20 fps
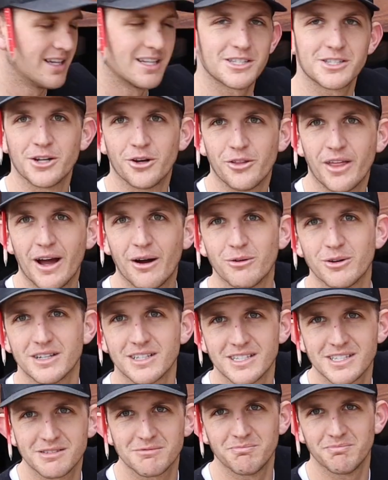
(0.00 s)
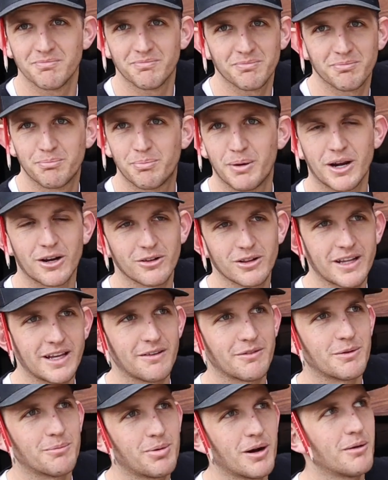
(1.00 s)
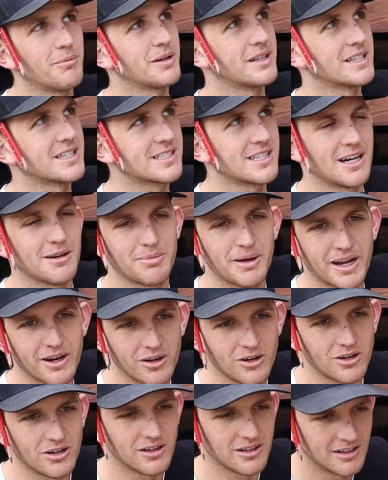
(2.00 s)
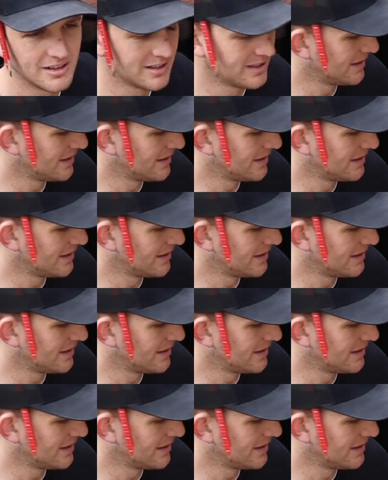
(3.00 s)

So that was barely even pumping this up at all.